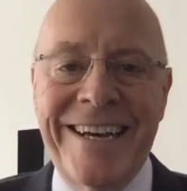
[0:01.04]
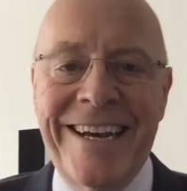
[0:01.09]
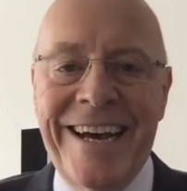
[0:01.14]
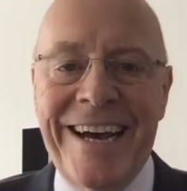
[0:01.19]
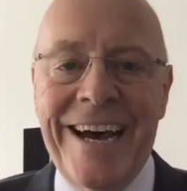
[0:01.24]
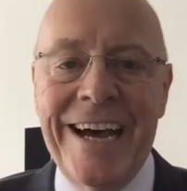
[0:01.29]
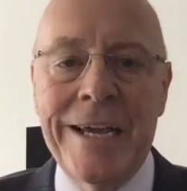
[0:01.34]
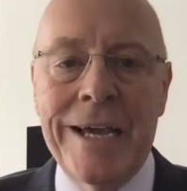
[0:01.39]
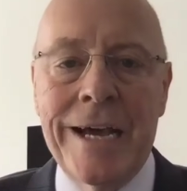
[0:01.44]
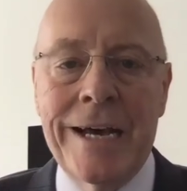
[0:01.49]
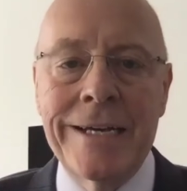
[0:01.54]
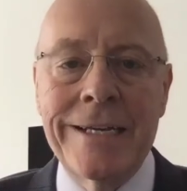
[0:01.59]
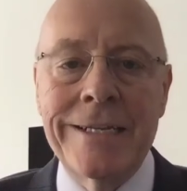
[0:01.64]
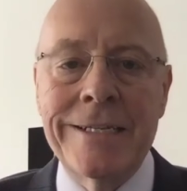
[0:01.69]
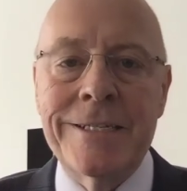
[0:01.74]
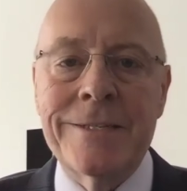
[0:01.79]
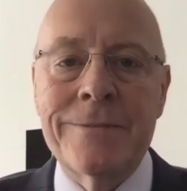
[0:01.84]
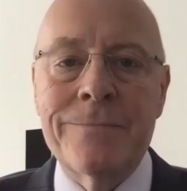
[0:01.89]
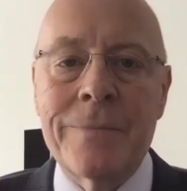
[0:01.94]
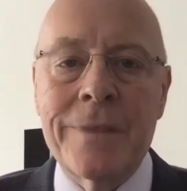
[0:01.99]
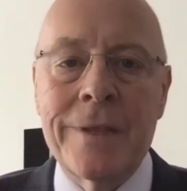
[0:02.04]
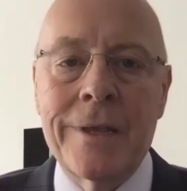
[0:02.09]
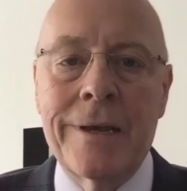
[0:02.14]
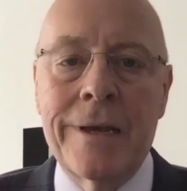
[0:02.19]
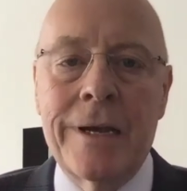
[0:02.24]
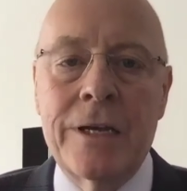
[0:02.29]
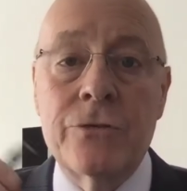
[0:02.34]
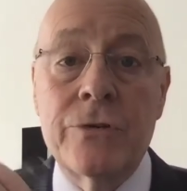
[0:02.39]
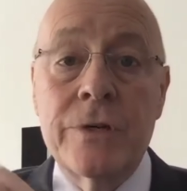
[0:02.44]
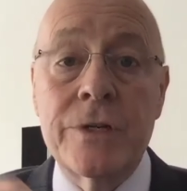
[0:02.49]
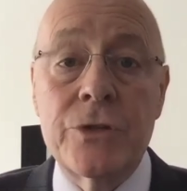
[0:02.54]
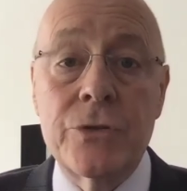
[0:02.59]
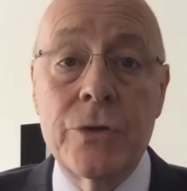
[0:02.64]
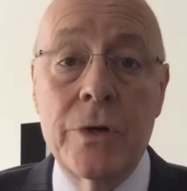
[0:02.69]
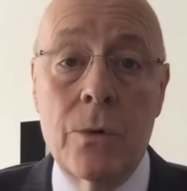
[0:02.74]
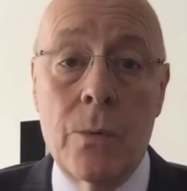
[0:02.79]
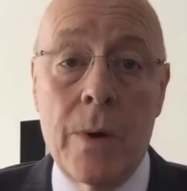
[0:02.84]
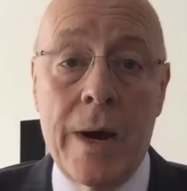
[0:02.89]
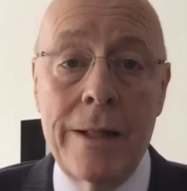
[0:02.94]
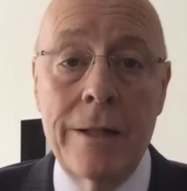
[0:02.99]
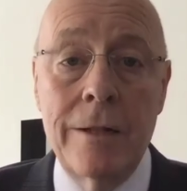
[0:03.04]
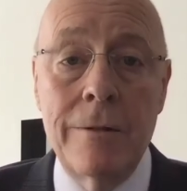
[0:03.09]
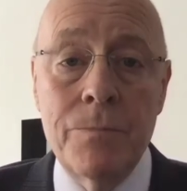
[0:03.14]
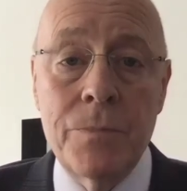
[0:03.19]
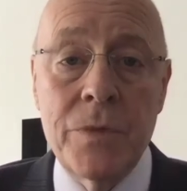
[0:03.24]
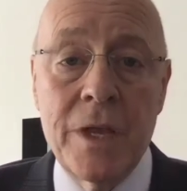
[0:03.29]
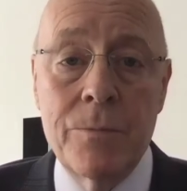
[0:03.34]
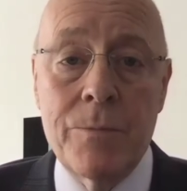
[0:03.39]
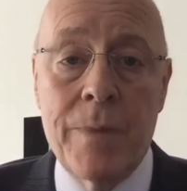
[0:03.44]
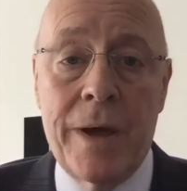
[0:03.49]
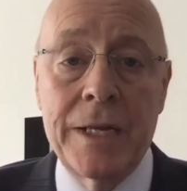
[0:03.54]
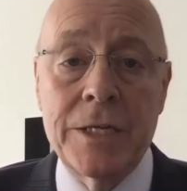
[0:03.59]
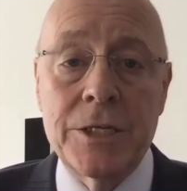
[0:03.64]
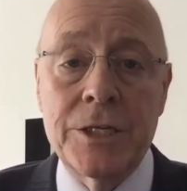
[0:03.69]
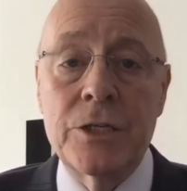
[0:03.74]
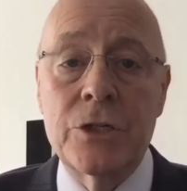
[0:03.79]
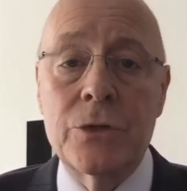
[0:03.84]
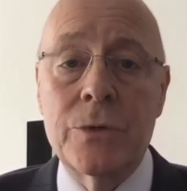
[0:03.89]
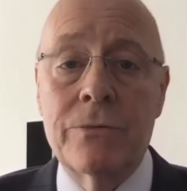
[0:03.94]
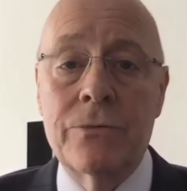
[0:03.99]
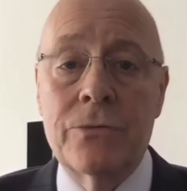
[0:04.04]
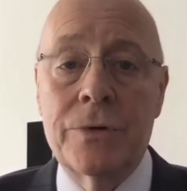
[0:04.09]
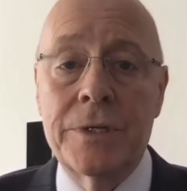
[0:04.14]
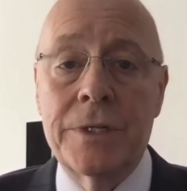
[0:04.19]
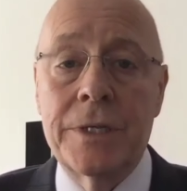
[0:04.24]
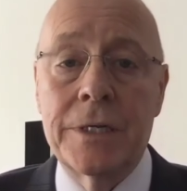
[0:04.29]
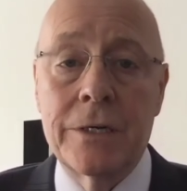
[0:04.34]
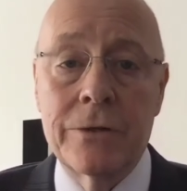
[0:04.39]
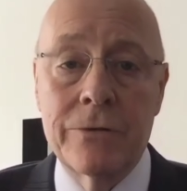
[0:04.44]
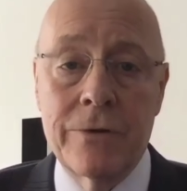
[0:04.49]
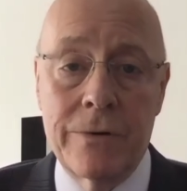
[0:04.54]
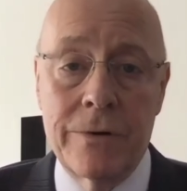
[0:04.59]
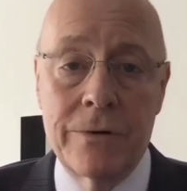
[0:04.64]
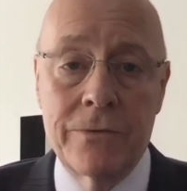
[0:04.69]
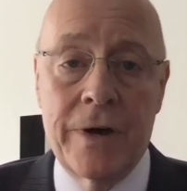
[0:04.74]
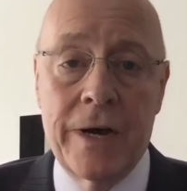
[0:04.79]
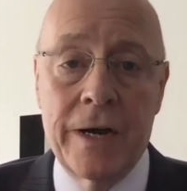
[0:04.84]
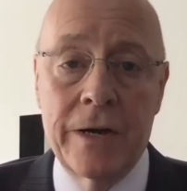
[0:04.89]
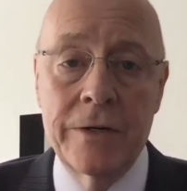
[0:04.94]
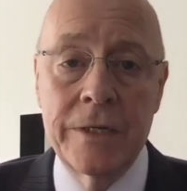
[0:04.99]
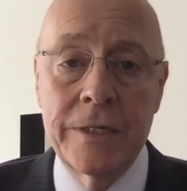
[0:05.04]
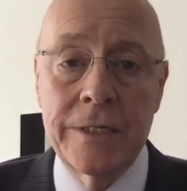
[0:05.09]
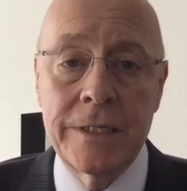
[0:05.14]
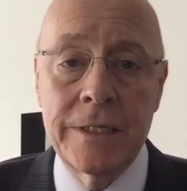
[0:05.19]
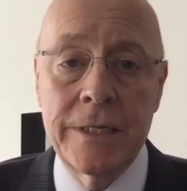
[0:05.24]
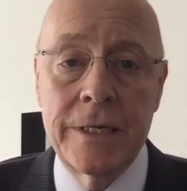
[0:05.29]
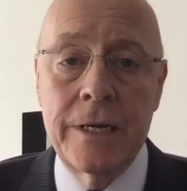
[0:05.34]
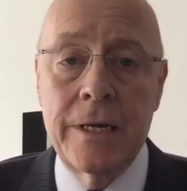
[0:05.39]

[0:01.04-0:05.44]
Hi guys, I trust you are well and managing to avoid the coronavirus.